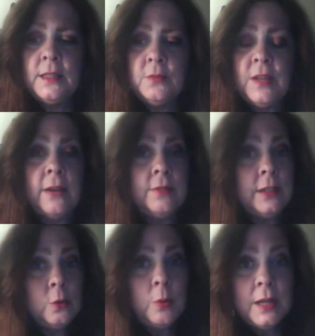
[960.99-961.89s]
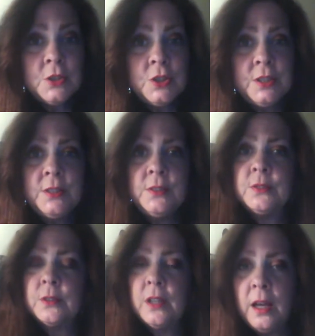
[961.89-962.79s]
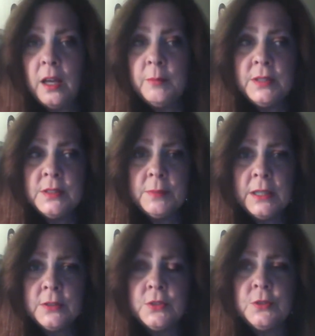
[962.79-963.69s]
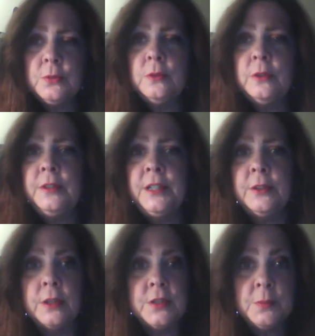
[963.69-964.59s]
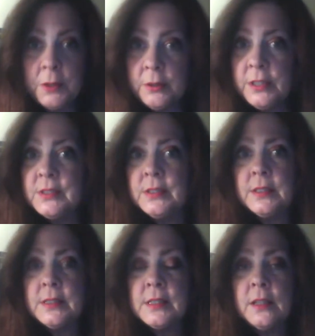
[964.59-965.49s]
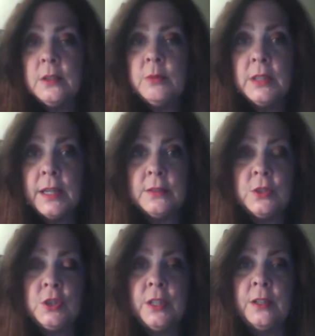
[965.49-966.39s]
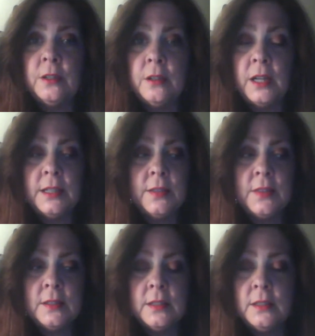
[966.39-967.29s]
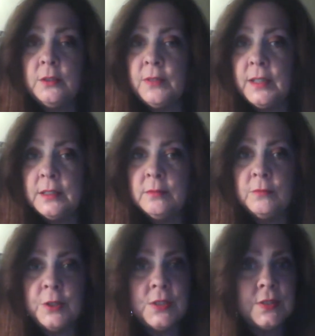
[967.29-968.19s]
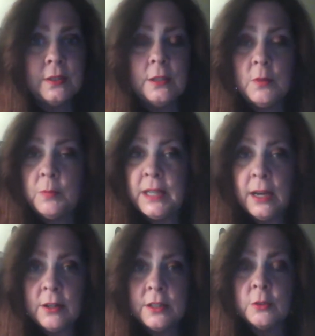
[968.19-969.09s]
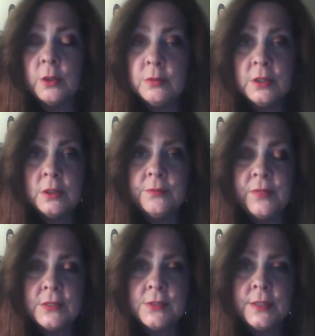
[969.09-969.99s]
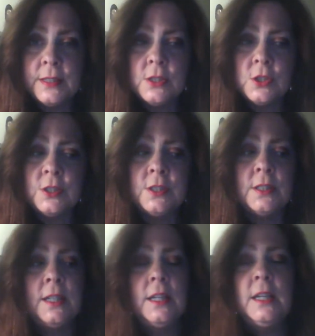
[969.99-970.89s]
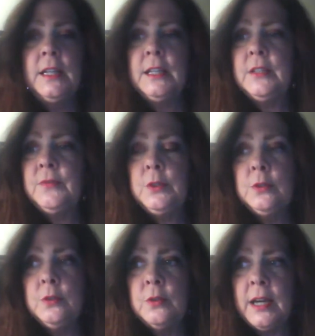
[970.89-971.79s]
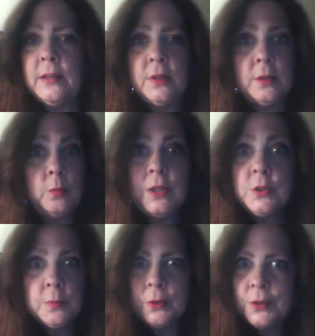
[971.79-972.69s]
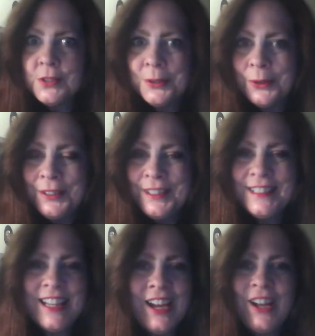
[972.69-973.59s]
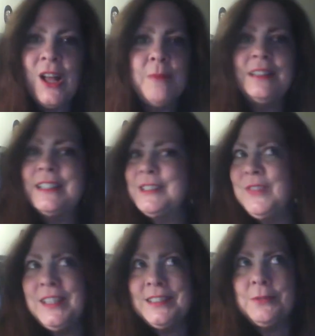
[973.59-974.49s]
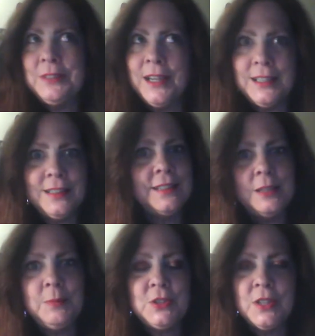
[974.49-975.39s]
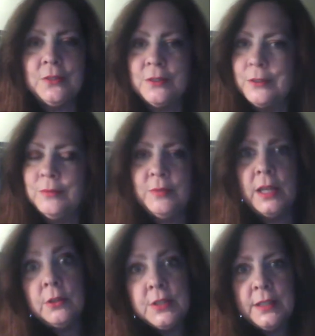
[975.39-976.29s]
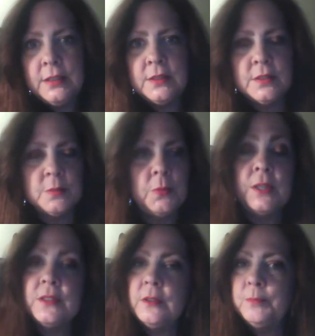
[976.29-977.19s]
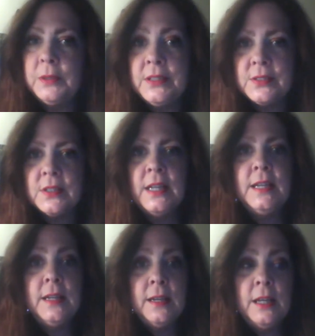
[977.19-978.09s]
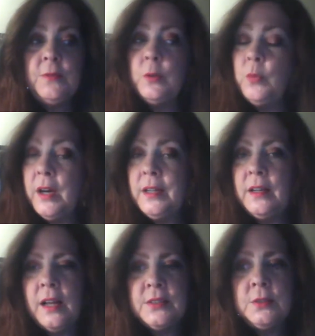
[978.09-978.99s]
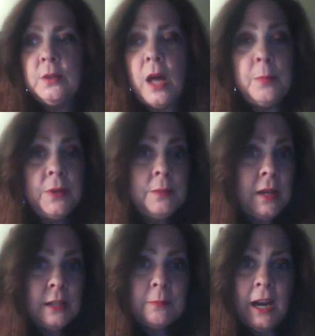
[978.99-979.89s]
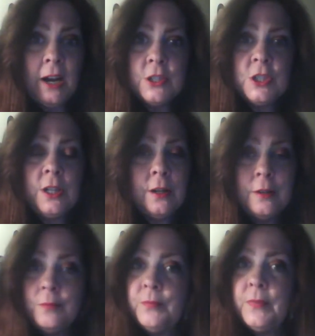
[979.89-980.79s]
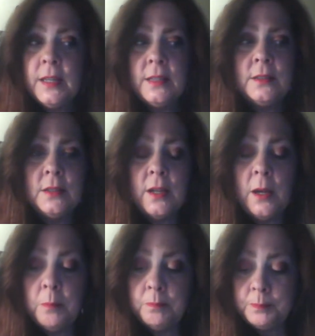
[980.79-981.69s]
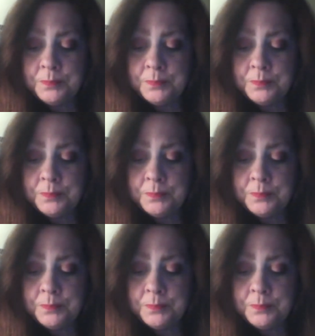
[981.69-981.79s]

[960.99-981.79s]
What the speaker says: if you have any questions or comments about the story or experiences that you would like to share, anything that you've had recently, if you've been out on your own little investigation, if you have a Ouija board story to tell, let's face it, we got to keep each other entertained at this point. So please, if you want, I'll bring back Parashare. And